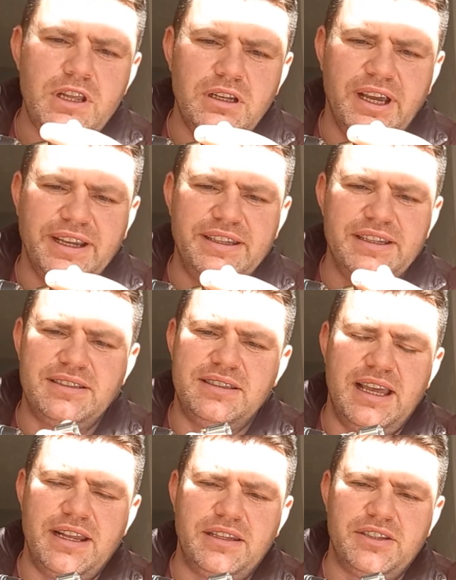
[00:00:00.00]
like this
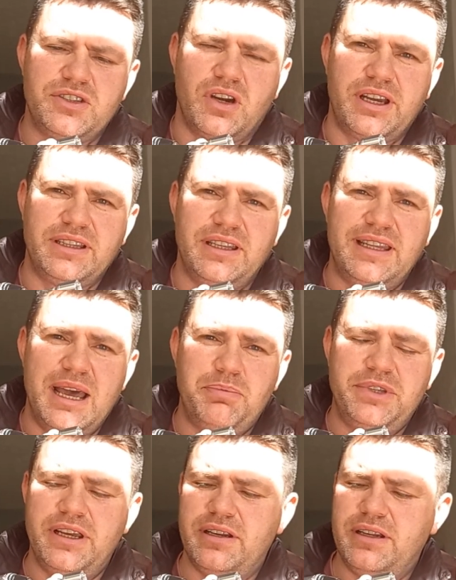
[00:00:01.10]
and the socket
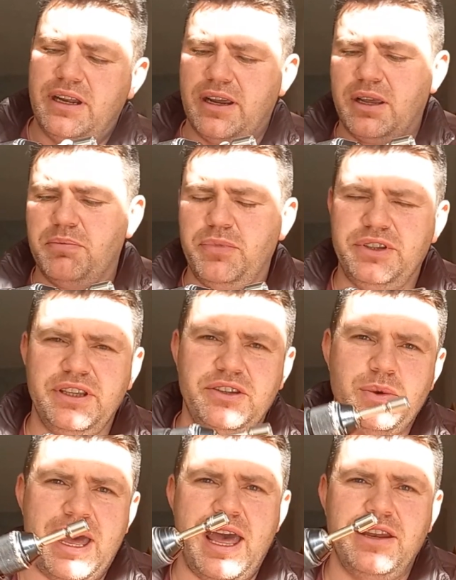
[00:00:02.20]
adapter that I can put
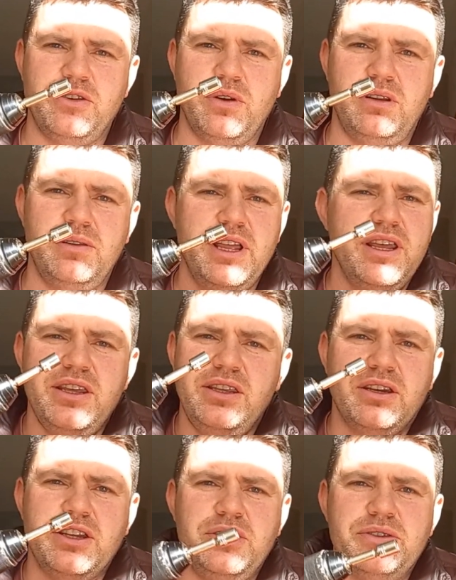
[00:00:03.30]
into a hand drill.
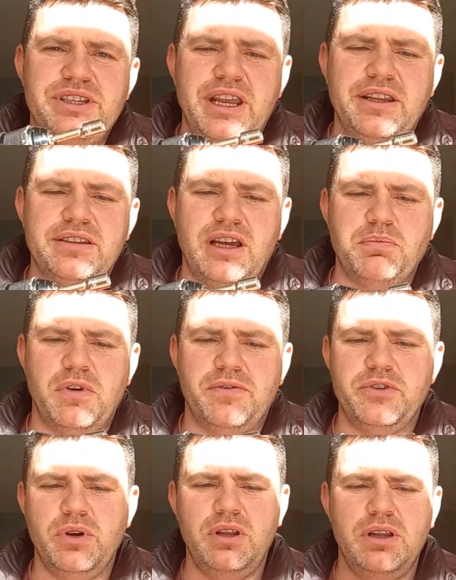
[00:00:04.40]
You can use any type of
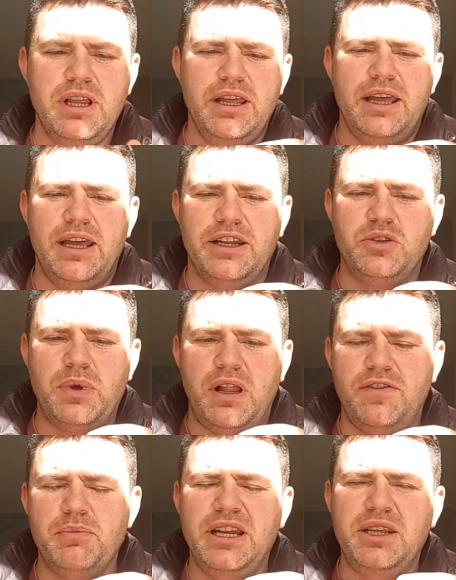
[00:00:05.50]
drill, and a
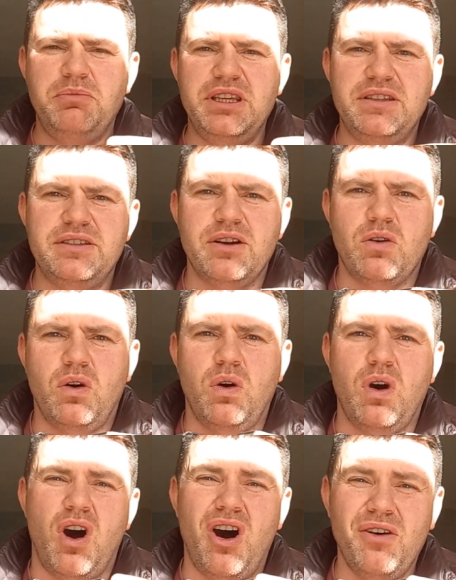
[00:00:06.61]
12 millimeter or
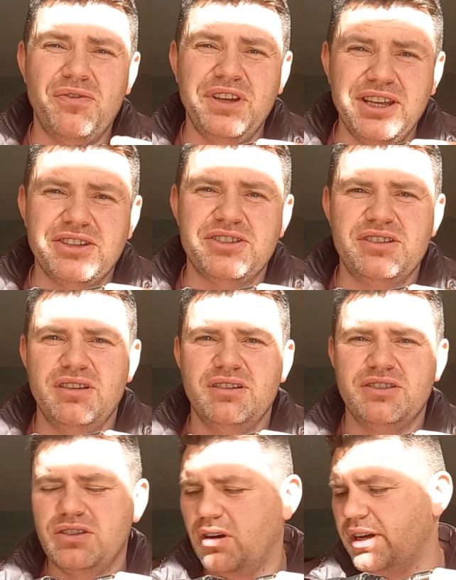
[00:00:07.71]
half inch
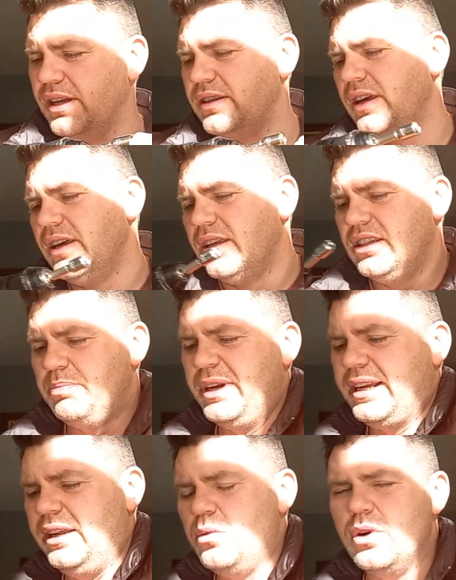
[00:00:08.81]
socket
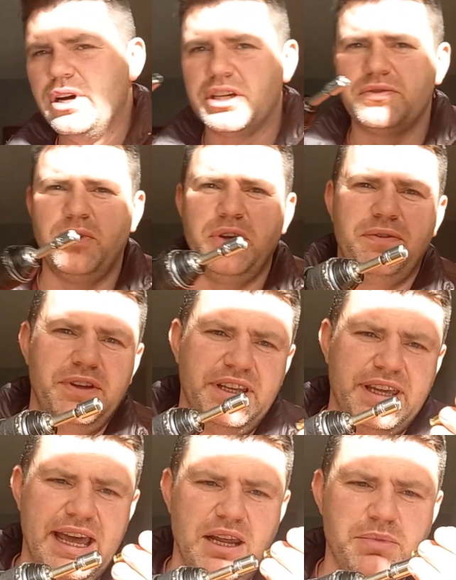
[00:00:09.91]
typically works for your fitting
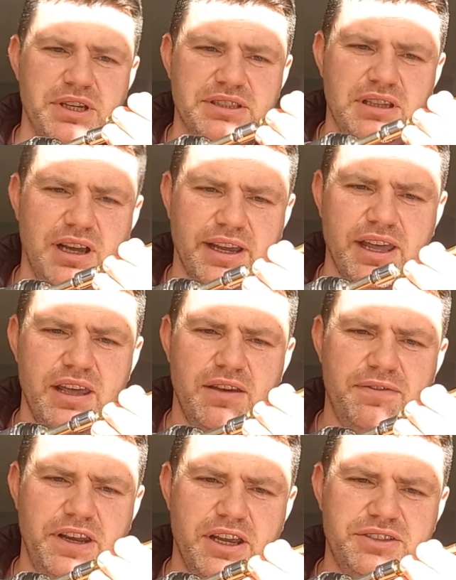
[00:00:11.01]
calibers like
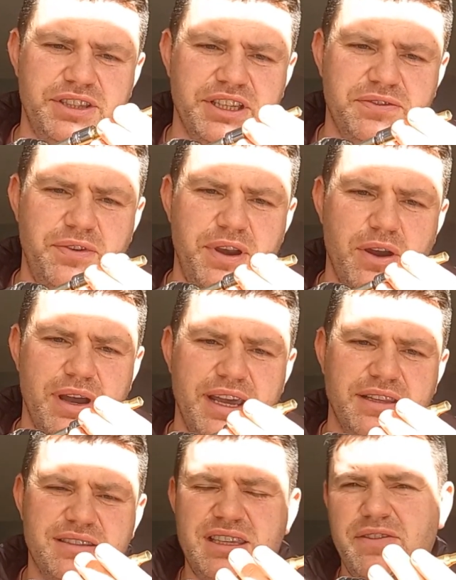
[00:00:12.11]
306,
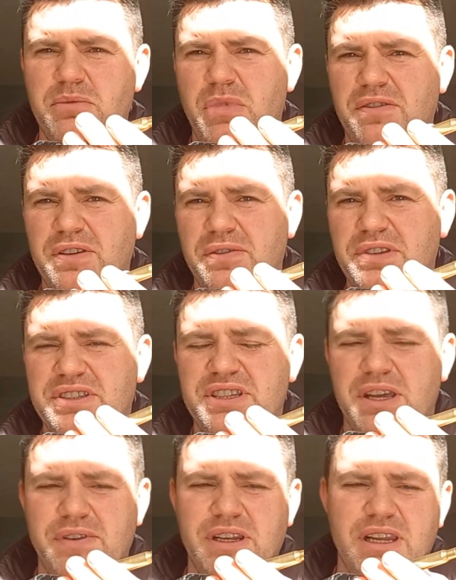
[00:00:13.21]
308,
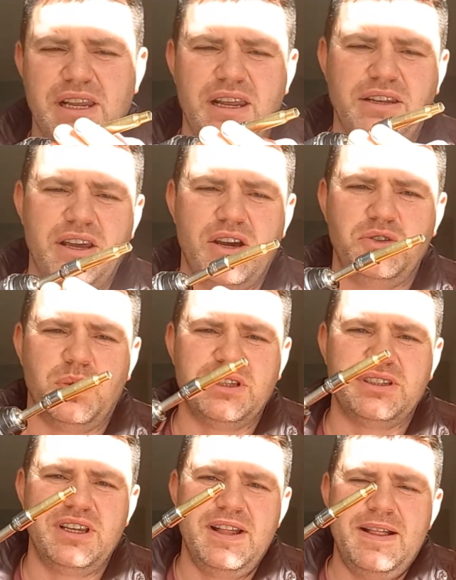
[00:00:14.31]
7x57 and those
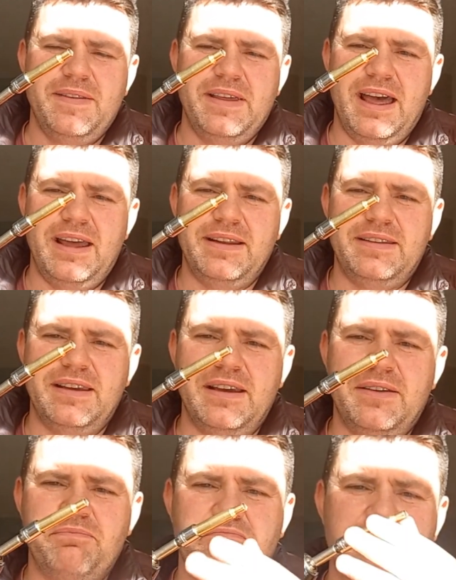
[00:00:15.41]
ones. And
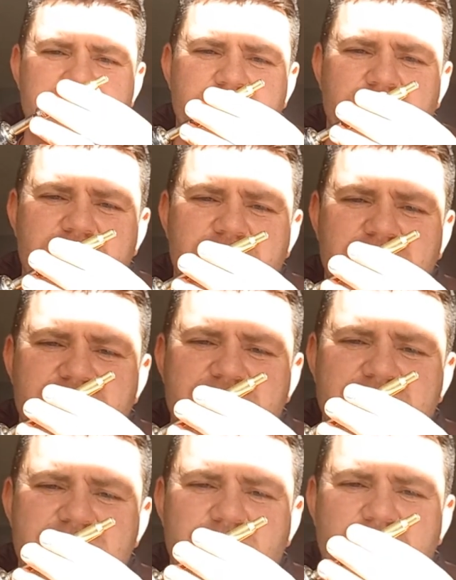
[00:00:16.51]
it
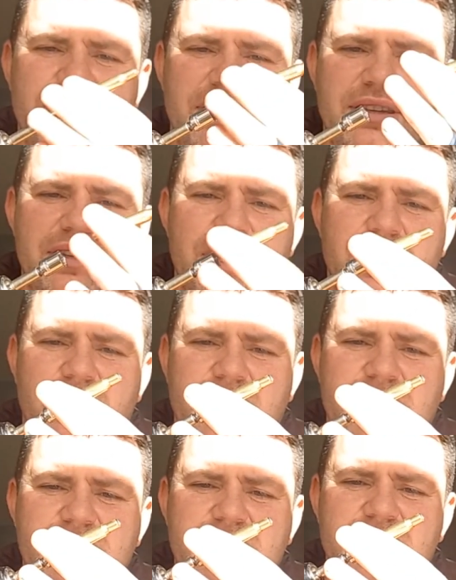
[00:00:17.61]
sits right in there
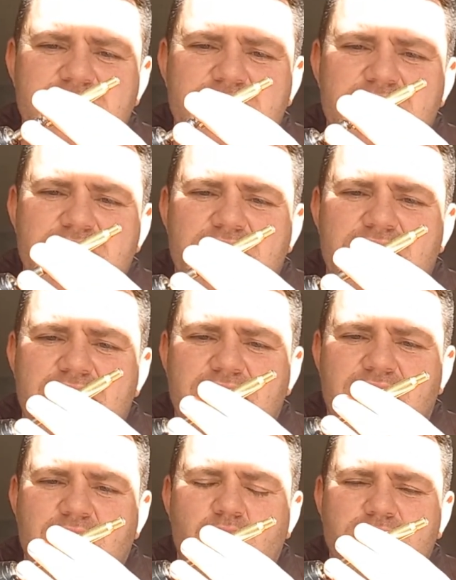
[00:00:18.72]
like you see. And
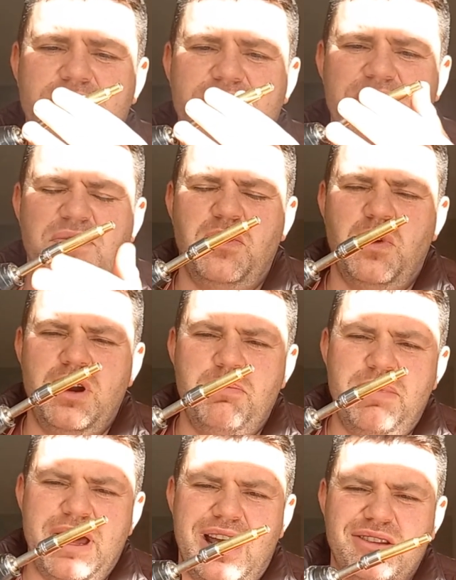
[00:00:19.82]
I got this for
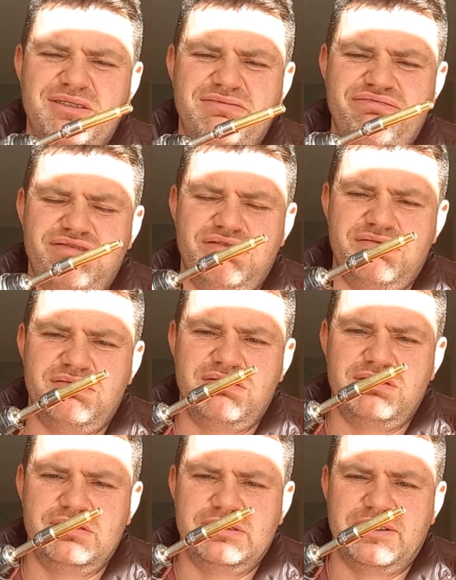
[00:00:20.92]
about
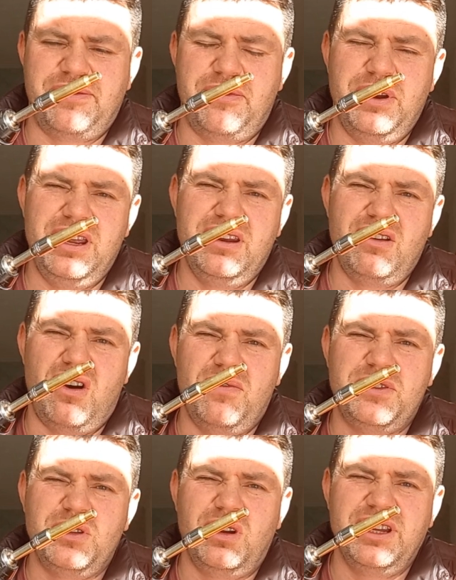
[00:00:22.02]

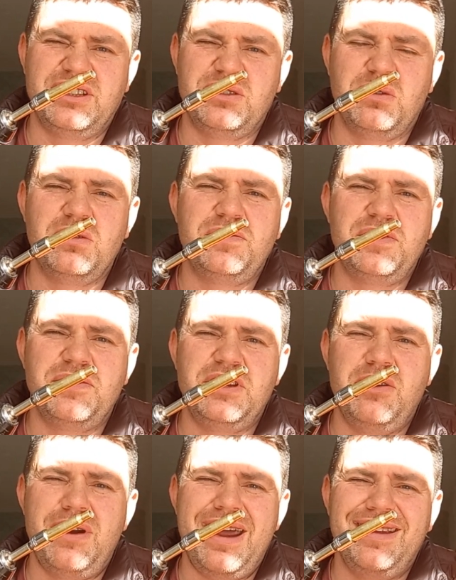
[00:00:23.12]
$3.50 or
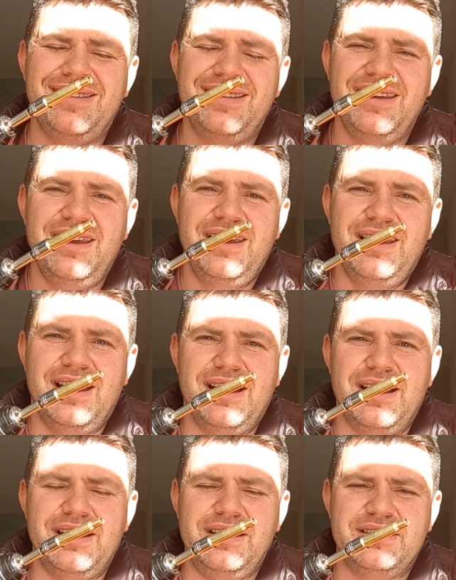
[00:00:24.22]
50 rand
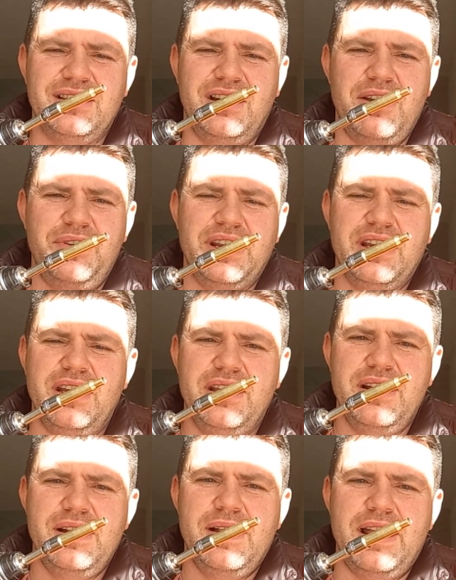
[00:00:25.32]
in South Africa.
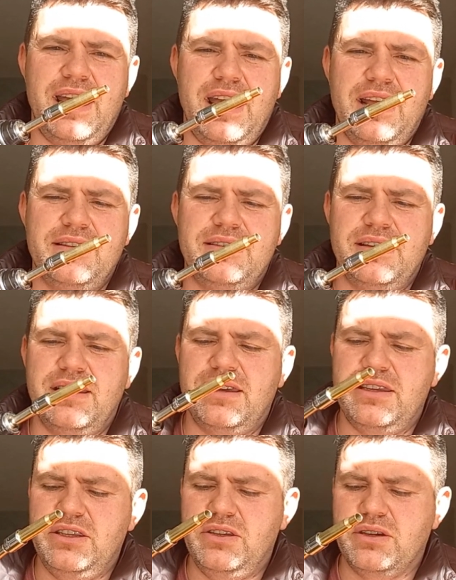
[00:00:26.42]
And
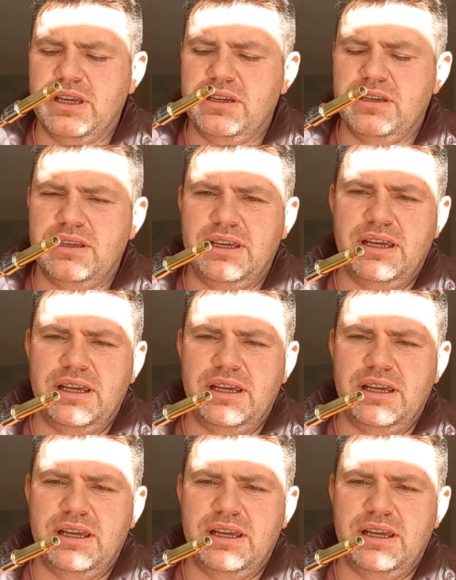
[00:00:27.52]
you can